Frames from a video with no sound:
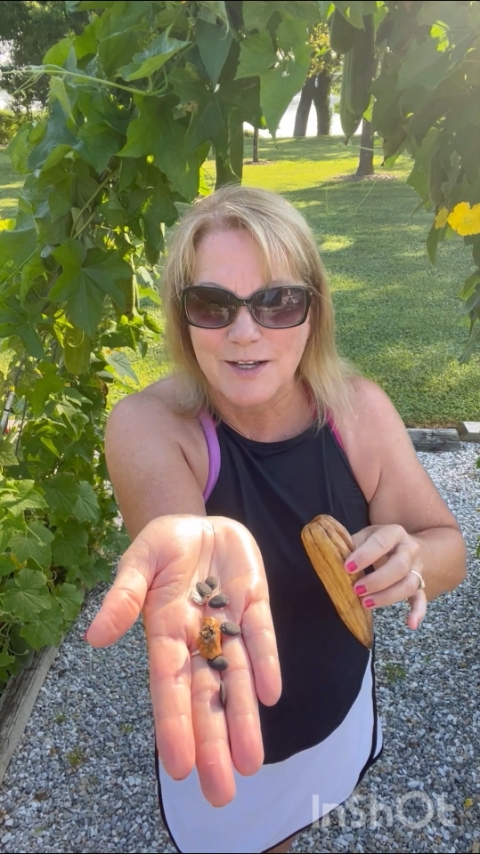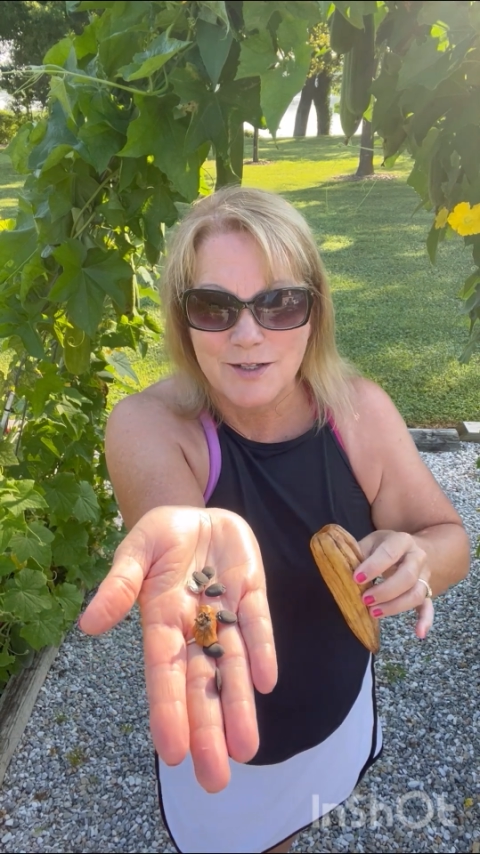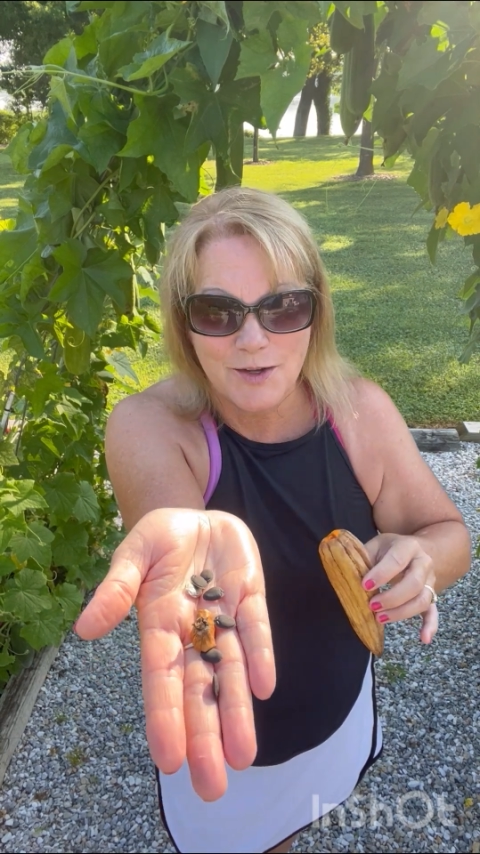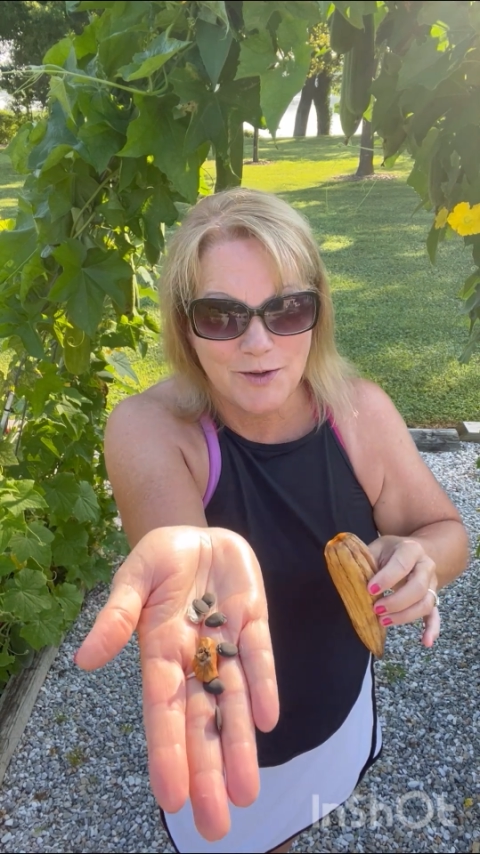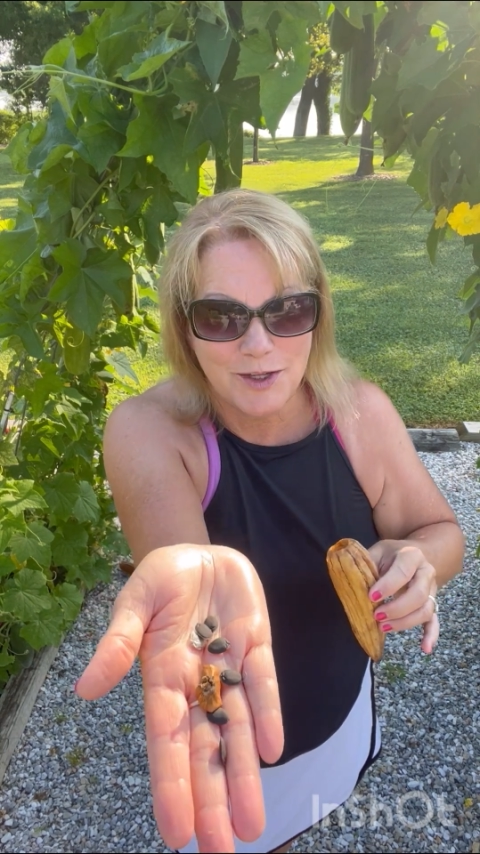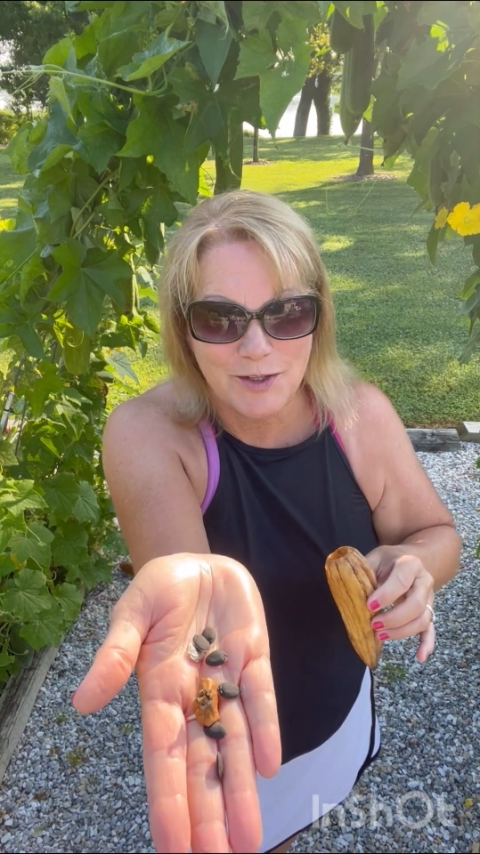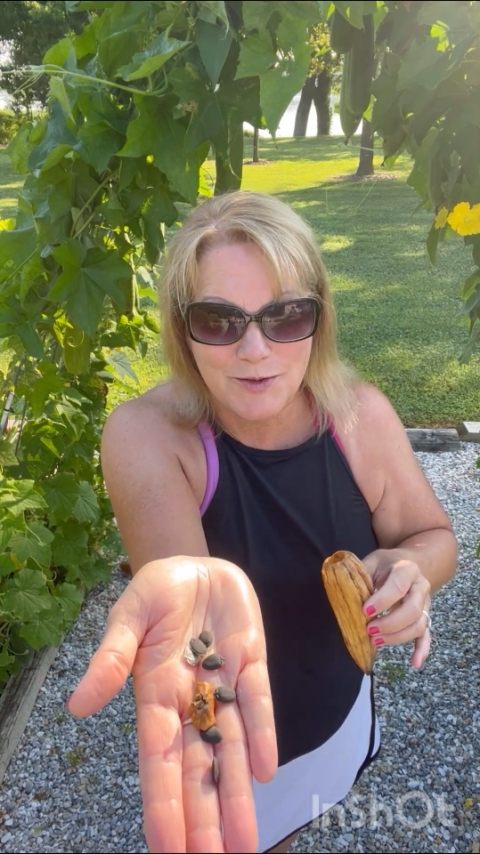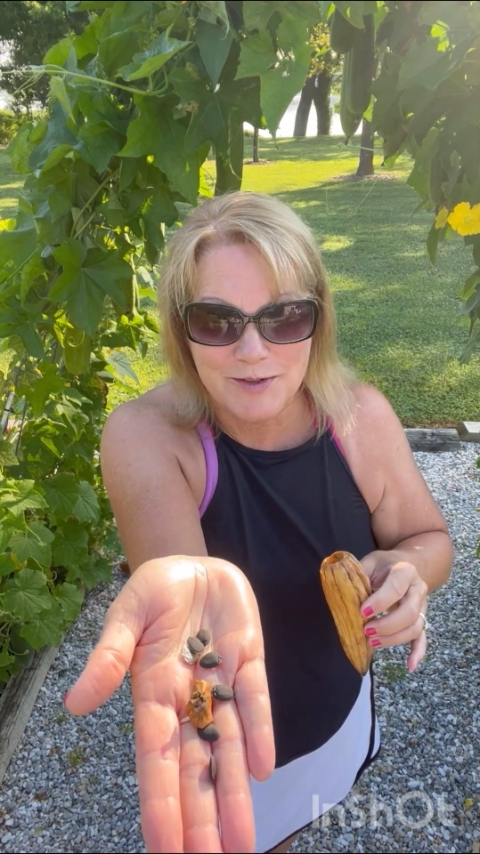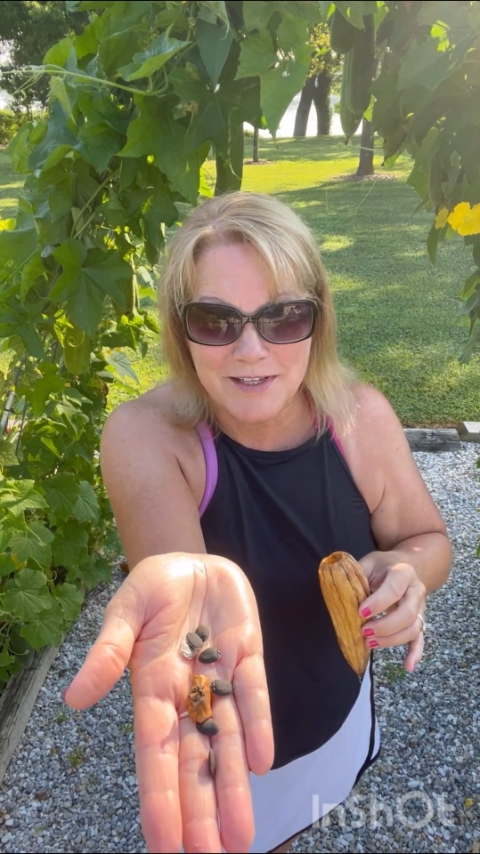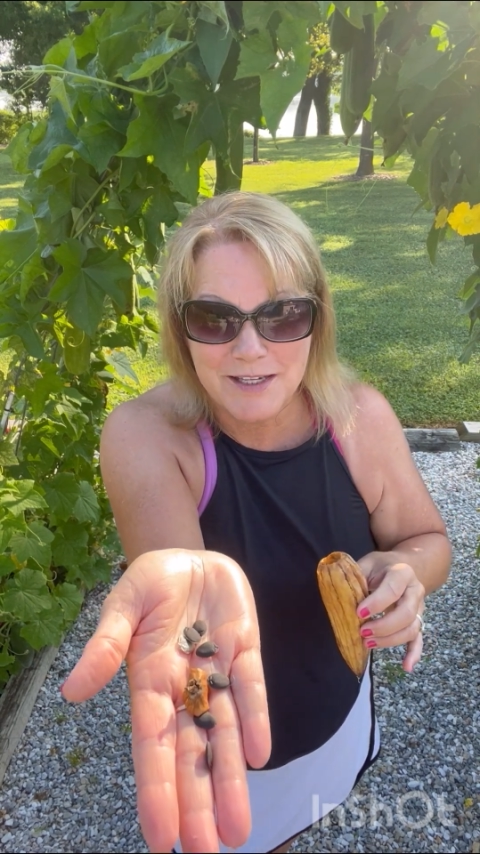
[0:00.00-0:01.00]
So you can
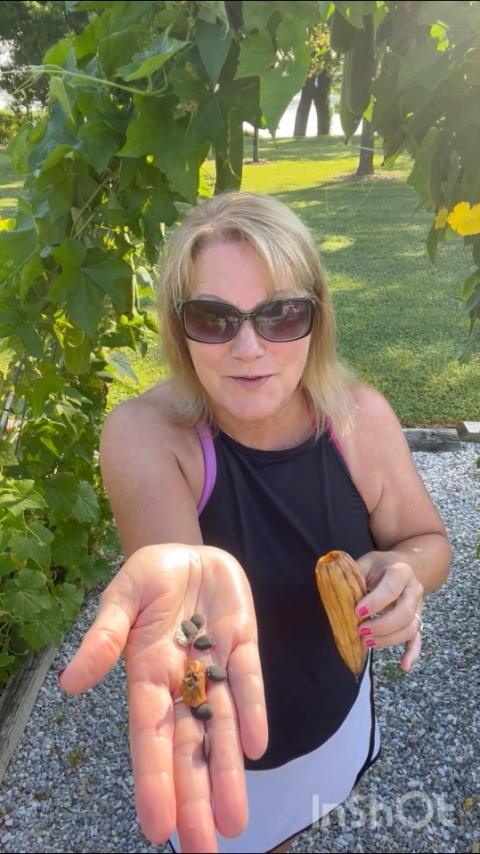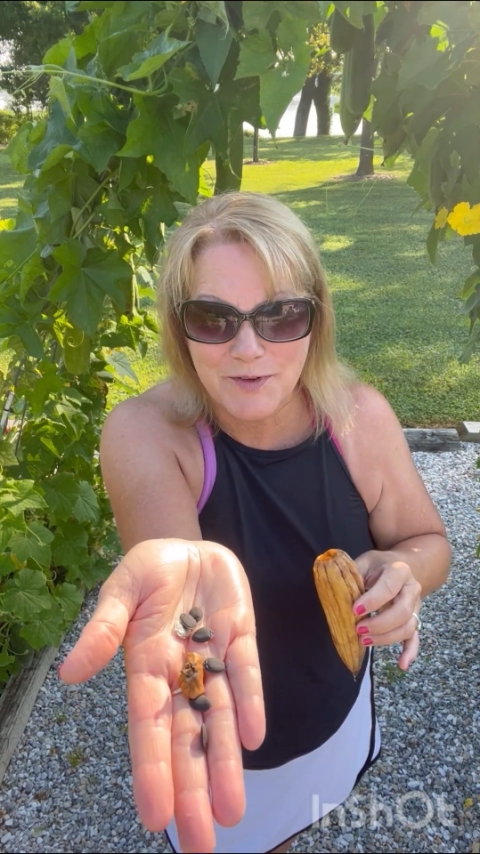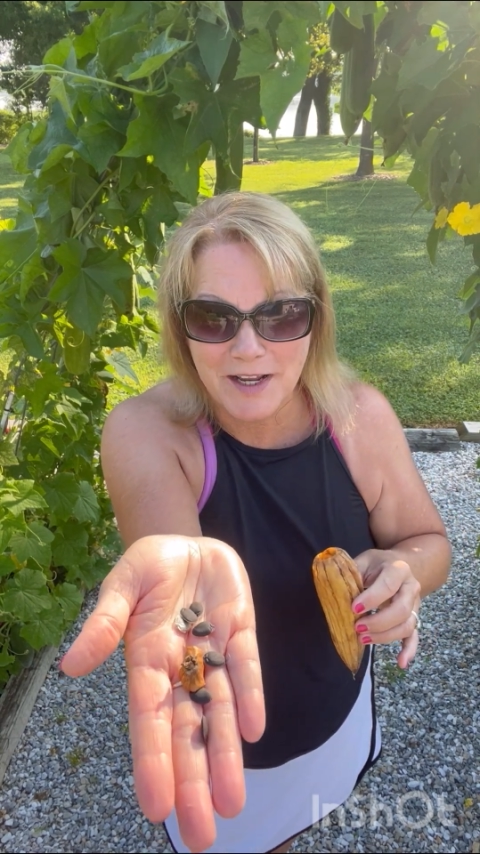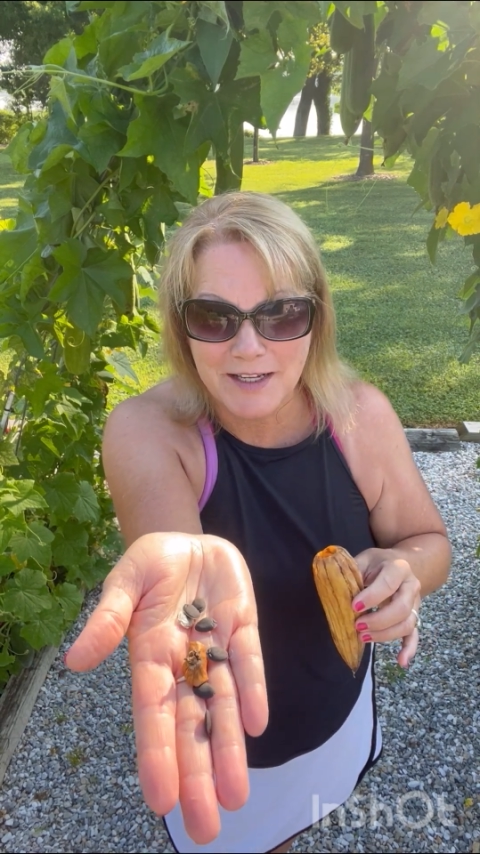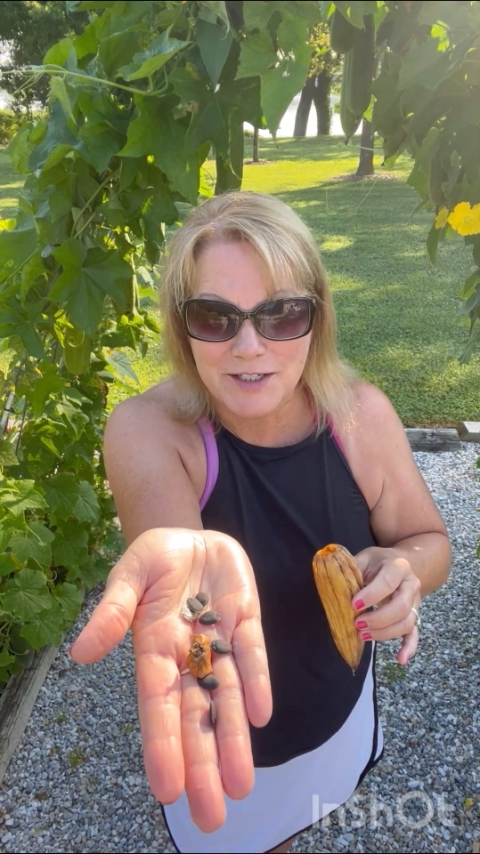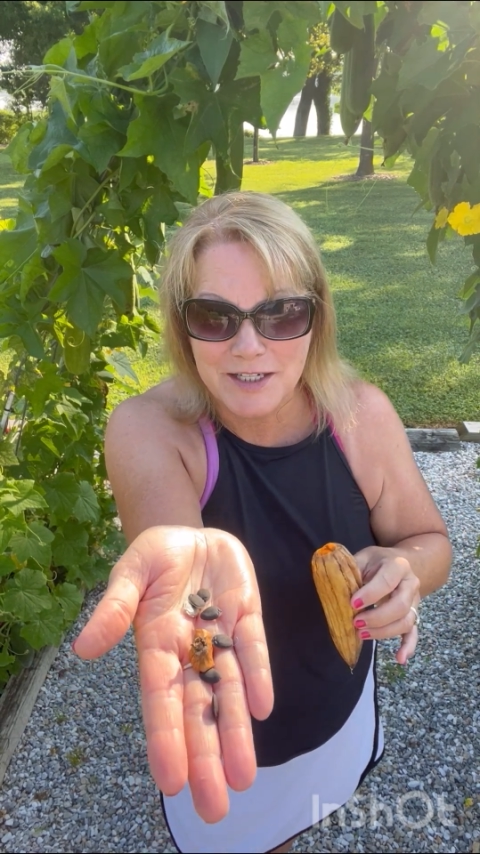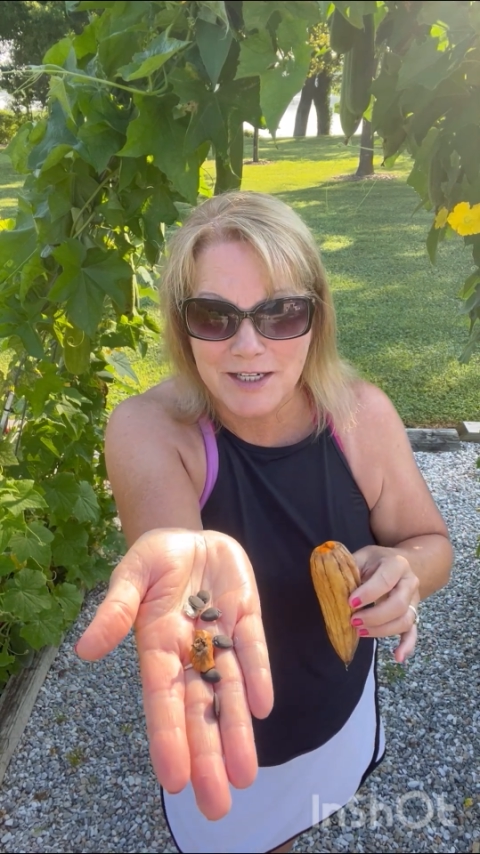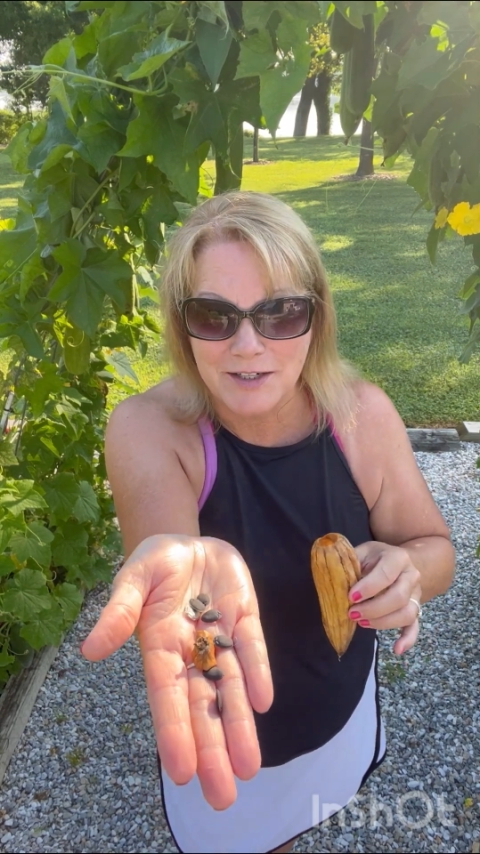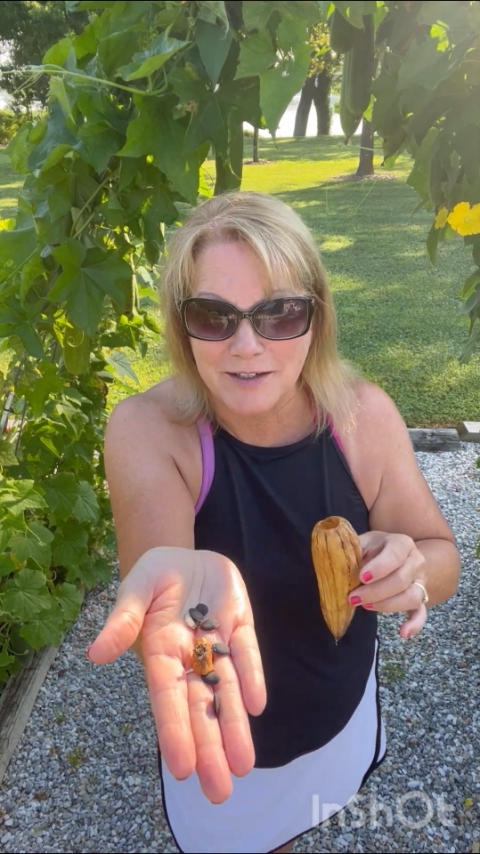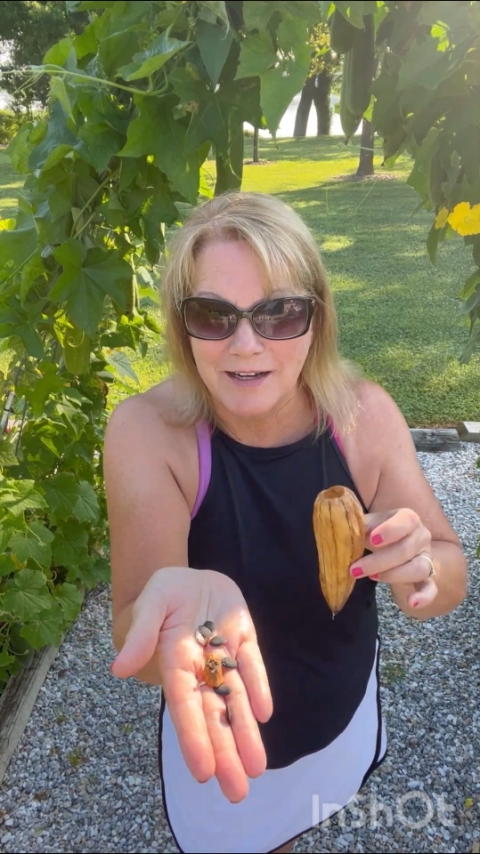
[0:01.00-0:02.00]
use these for next
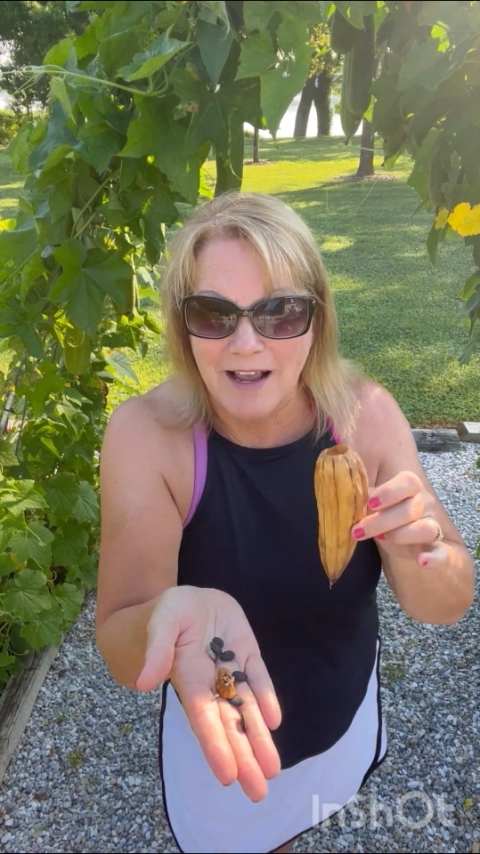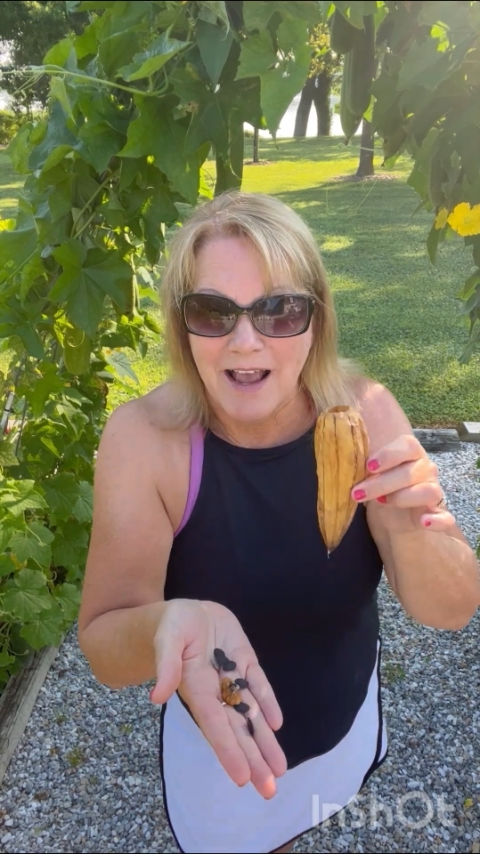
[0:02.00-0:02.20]
year.